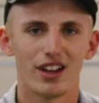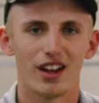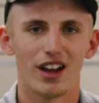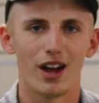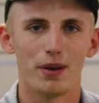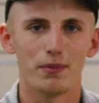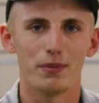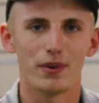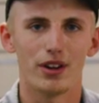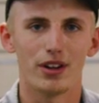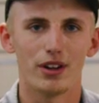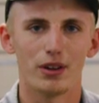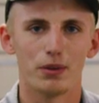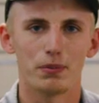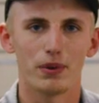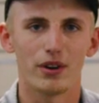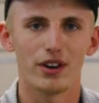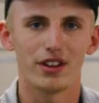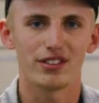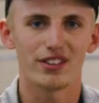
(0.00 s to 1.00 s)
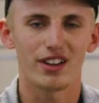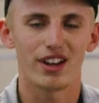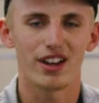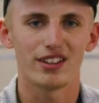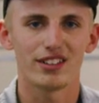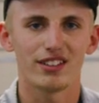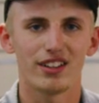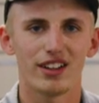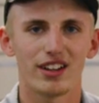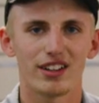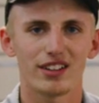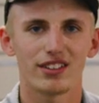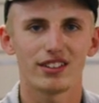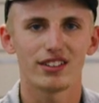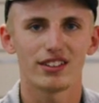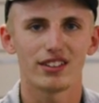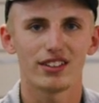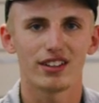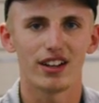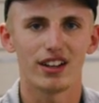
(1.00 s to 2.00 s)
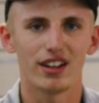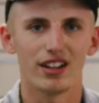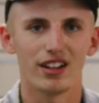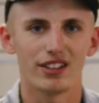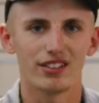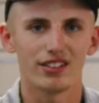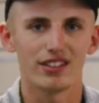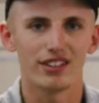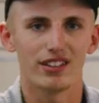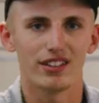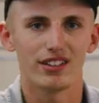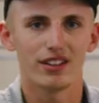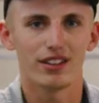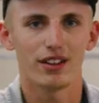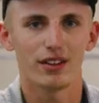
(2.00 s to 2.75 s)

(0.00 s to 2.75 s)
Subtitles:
I'm an apprentice ag tech at Hutson.